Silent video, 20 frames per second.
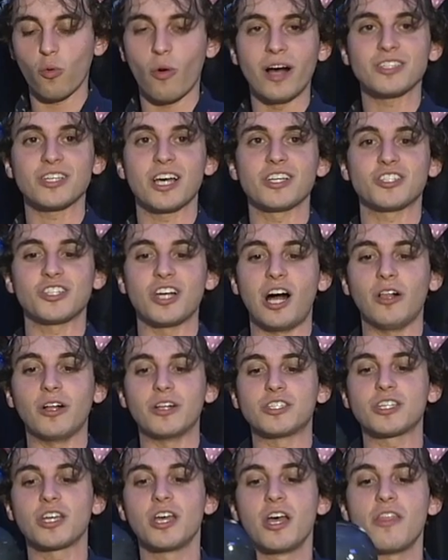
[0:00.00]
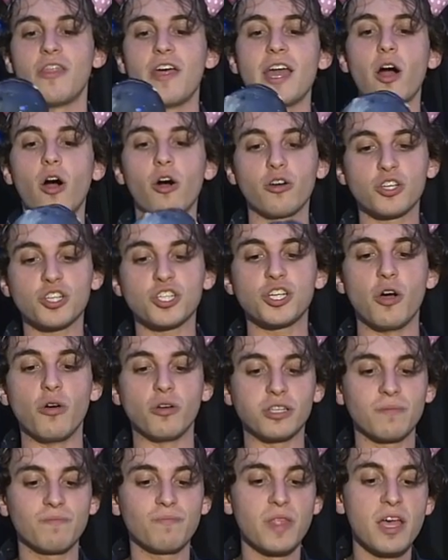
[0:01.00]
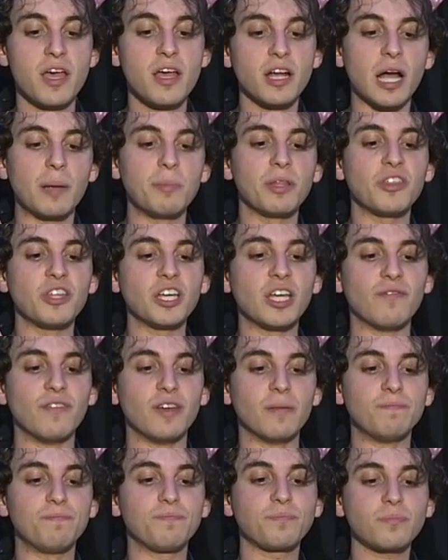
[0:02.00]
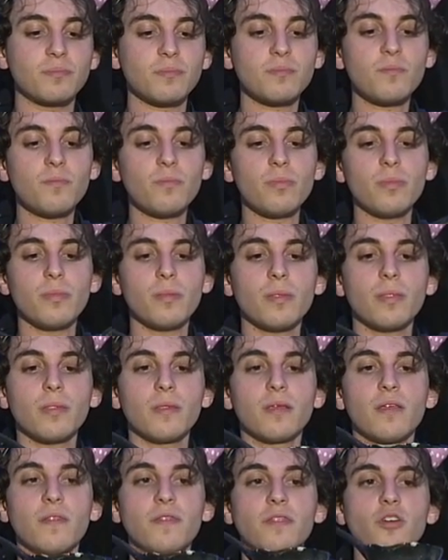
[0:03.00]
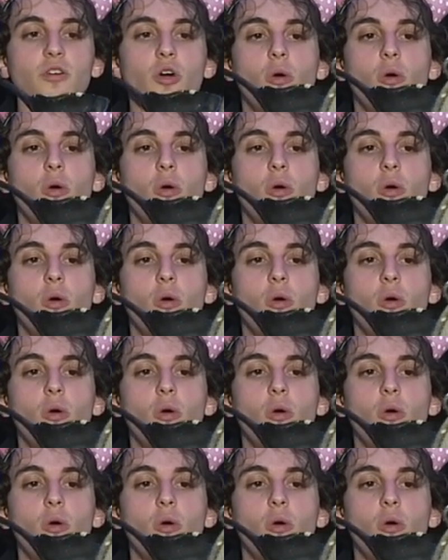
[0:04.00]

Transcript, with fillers: quasi-solids. They are soaked. Come to think of it, they're